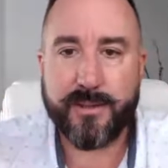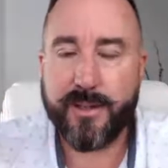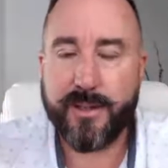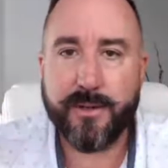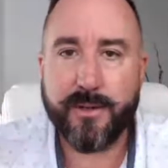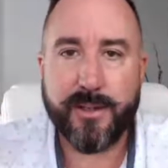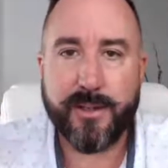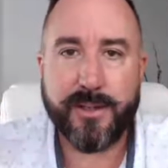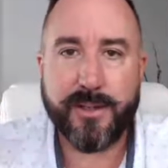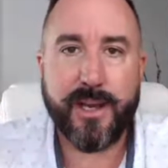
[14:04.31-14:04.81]
you
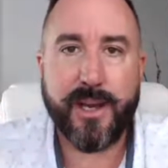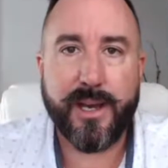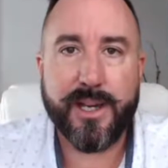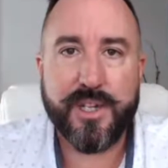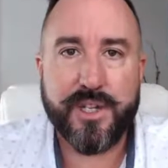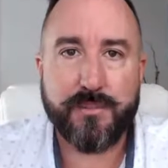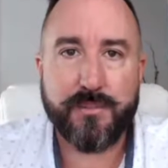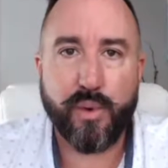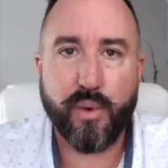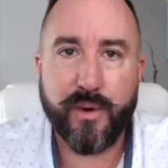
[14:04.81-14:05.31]
can
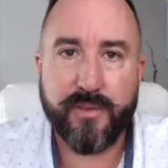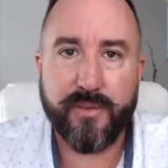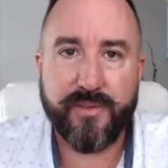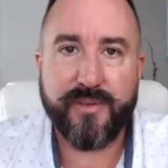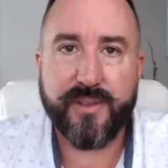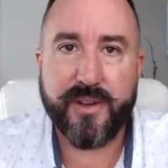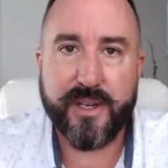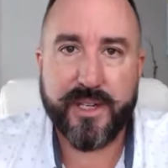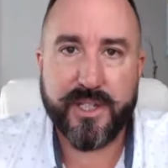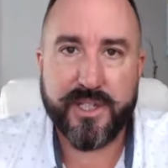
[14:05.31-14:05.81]
catch more
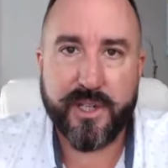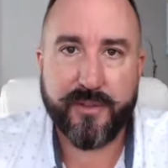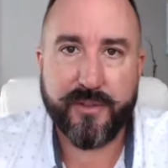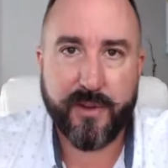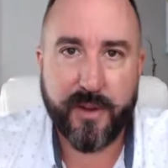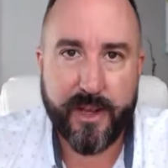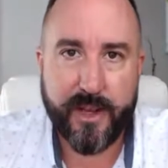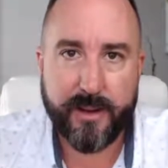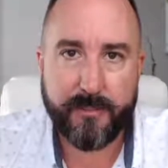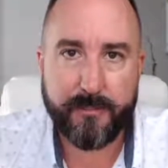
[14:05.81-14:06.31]
fish if
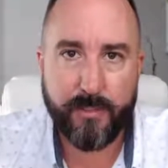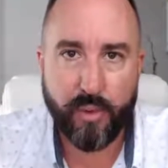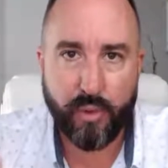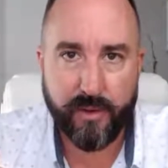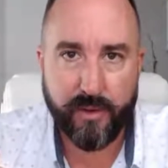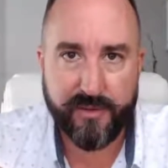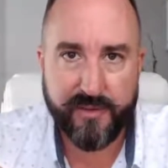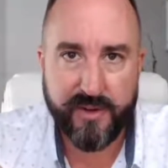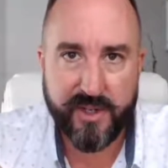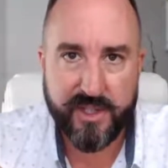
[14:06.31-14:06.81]
you have
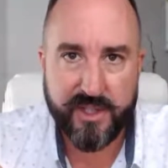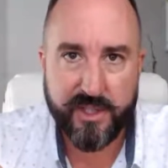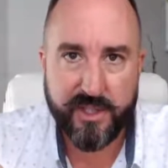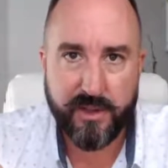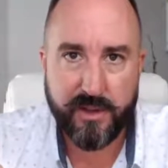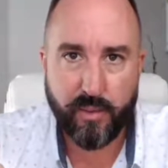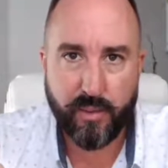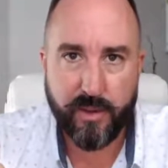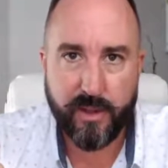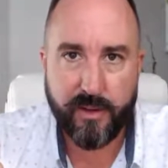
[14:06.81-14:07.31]
more fish
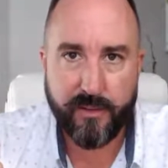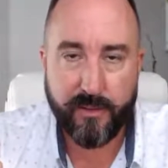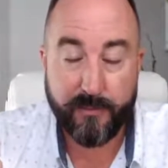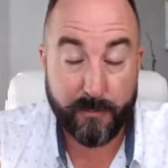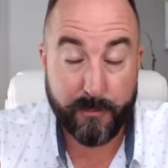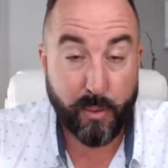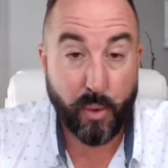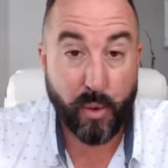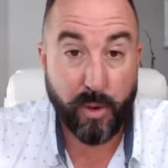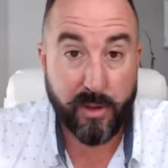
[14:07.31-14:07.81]
in the
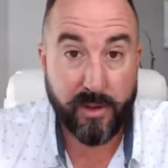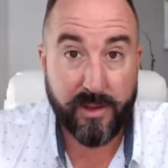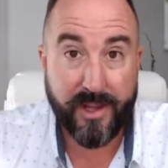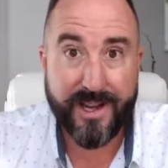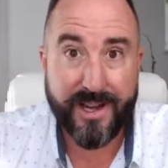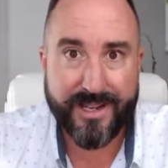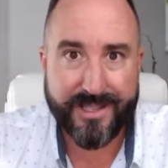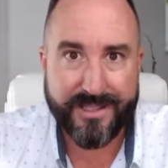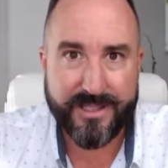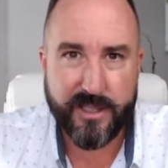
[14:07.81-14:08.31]
more
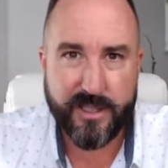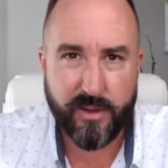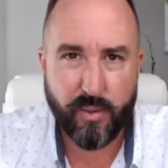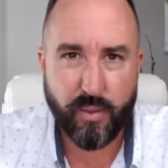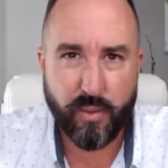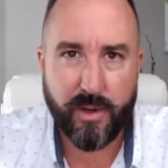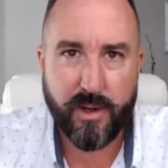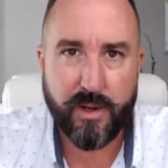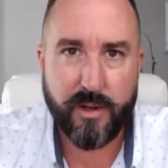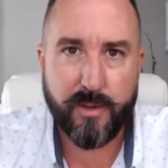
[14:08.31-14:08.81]
lines in the
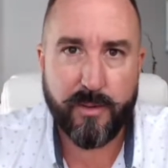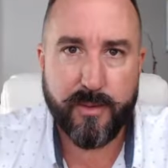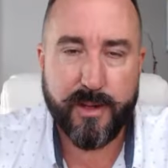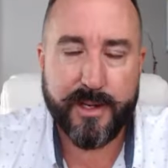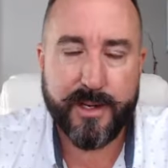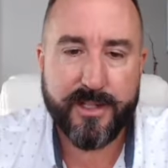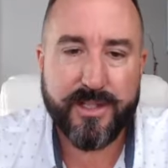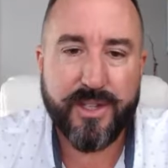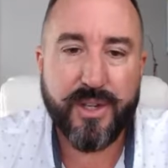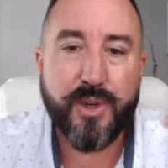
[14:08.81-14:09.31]
water,
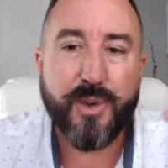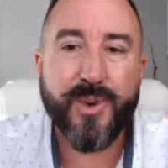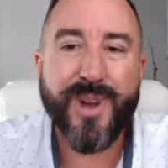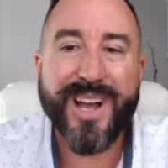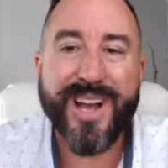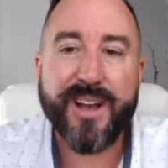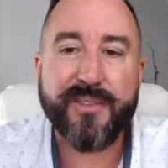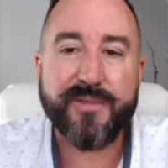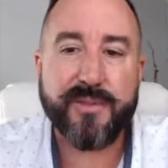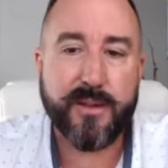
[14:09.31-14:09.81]
right? So you
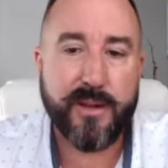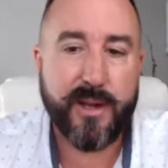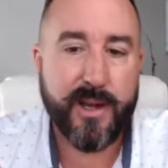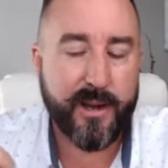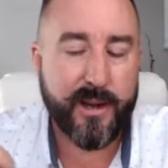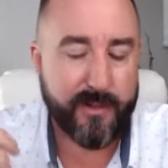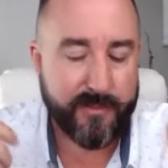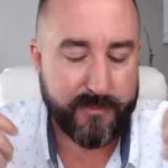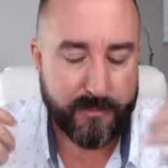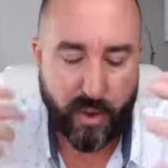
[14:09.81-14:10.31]
have to
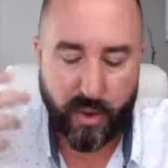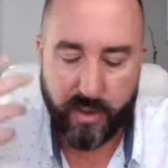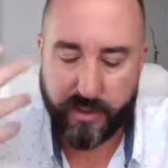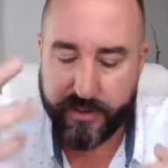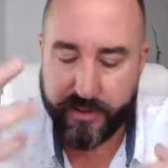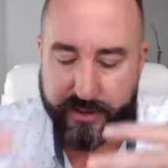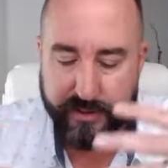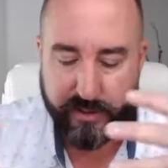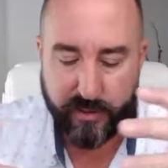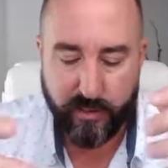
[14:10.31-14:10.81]
have
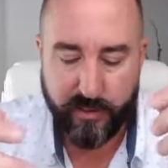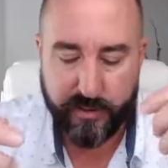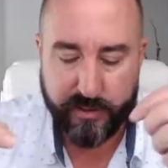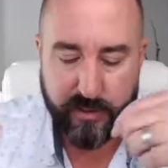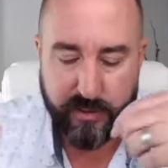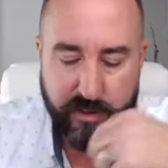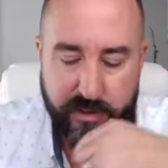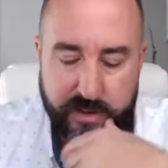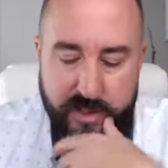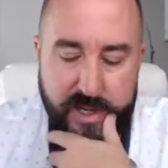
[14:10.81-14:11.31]
marketing going
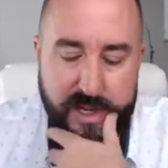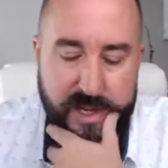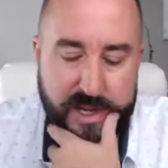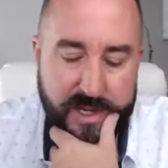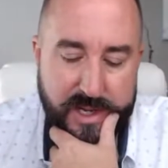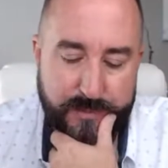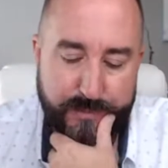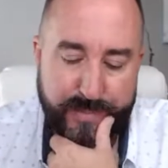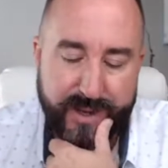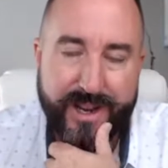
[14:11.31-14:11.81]
on.
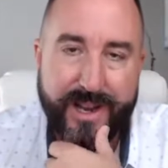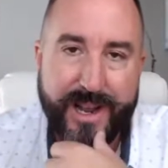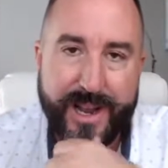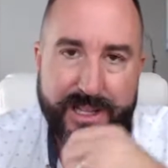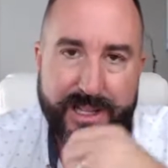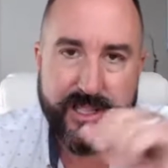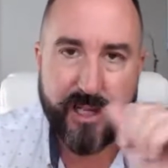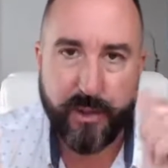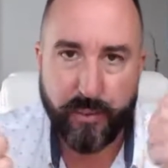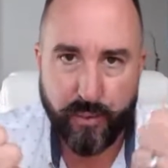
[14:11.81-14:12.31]
But
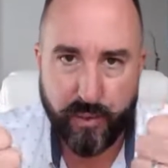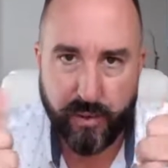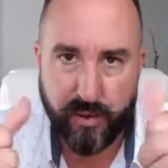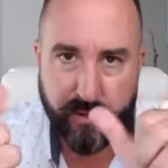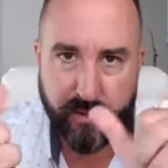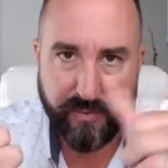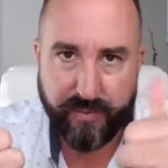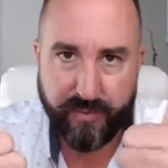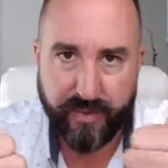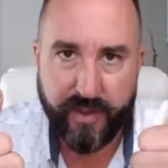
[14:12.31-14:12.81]
as a rule
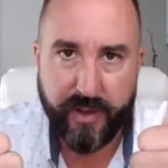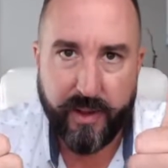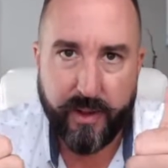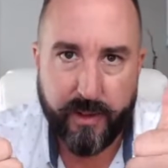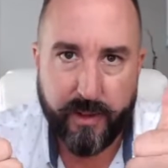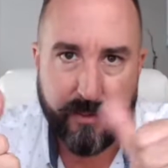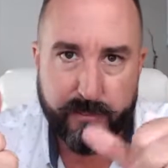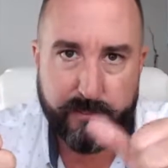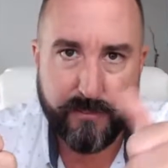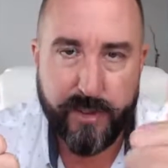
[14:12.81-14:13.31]
of
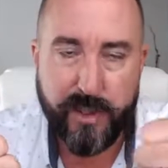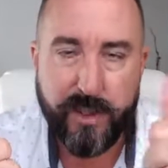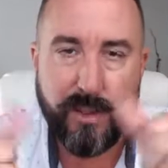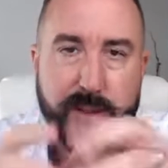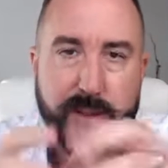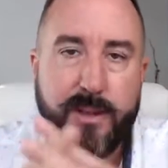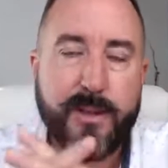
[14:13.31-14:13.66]
thumb,